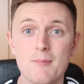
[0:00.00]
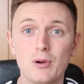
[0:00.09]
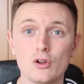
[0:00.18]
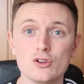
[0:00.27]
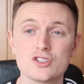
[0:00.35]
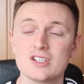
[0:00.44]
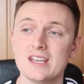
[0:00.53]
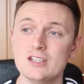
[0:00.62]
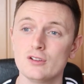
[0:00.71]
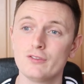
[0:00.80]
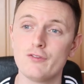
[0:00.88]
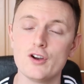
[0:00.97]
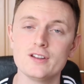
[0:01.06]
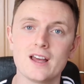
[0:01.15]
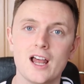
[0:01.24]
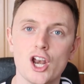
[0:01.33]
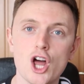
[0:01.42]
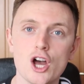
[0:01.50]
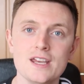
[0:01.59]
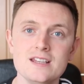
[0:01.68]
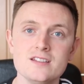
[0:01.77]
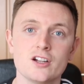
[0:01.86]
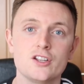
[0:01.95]
Plus, you'll find it a lot
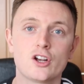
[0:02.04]
easier.